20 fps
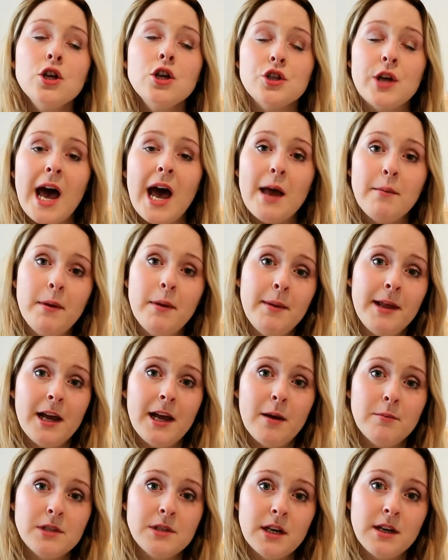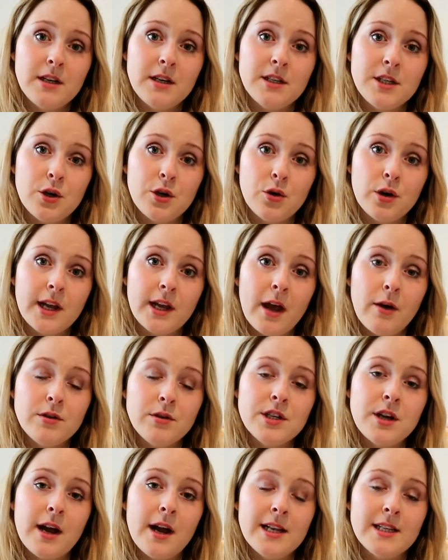So I had my makeup done in Dior
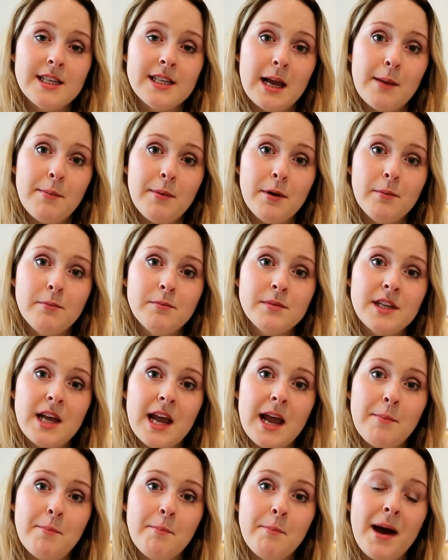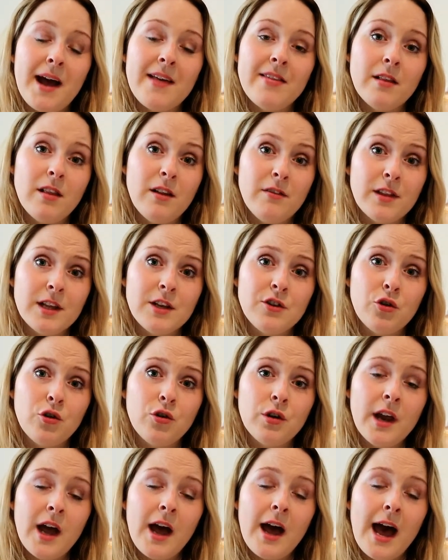counter in Debenhams by the lovely
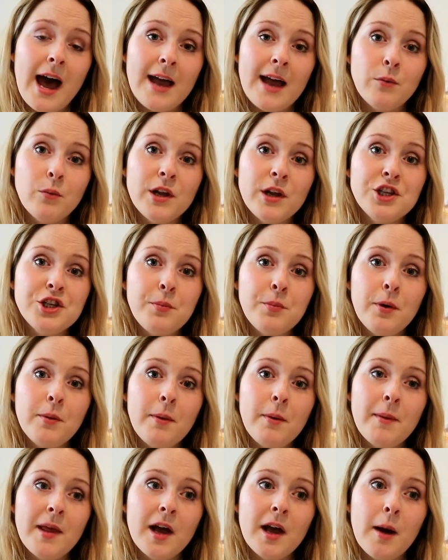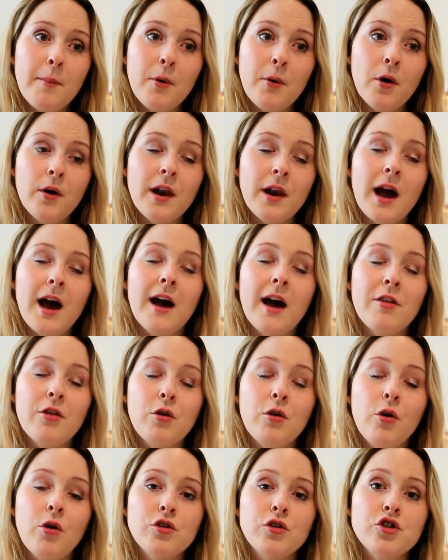Donna, and when she put my makeup on I
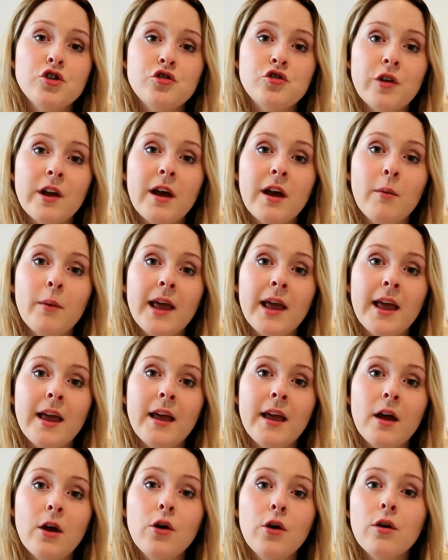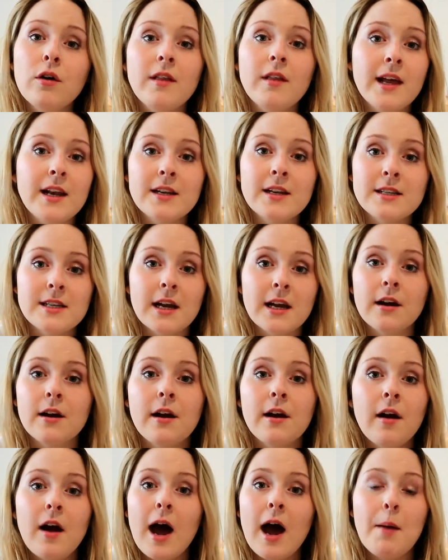thought straight away, hook, line and
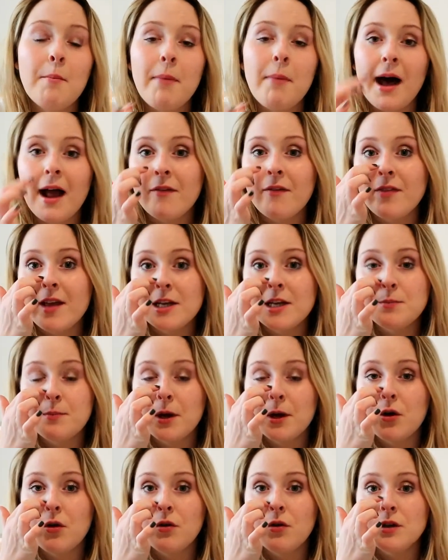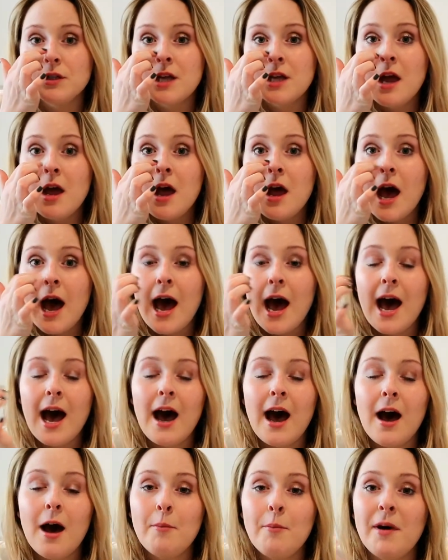sinker, I'm buying this because
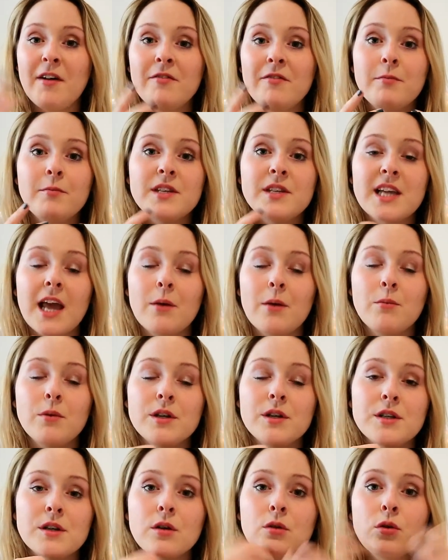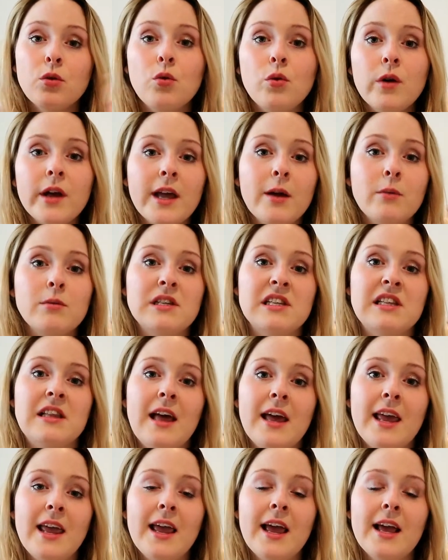my skin was glowy, it was
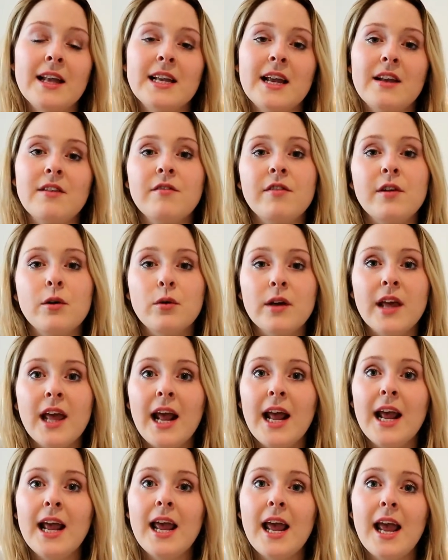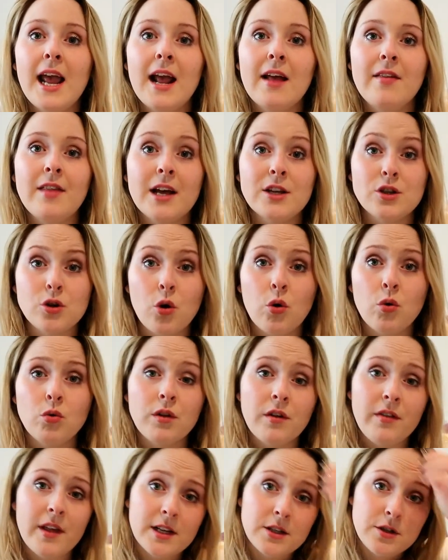light, it didn't feel cakey, and that's
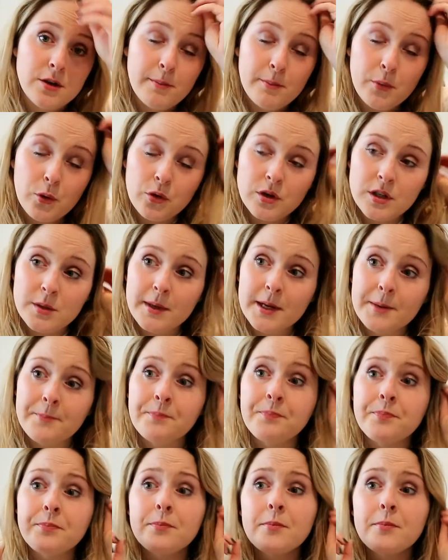all the things that are important to me.